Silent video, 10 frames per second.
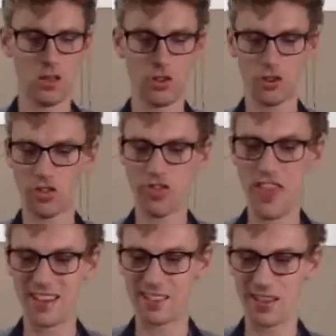So it's
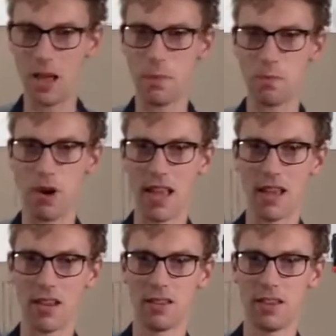this type of
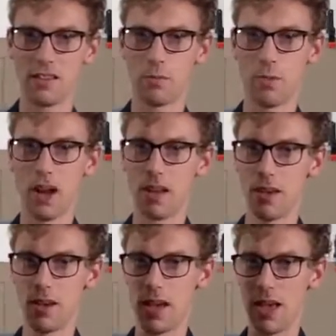brake, disc brake,
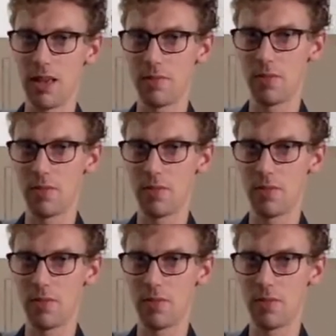okay?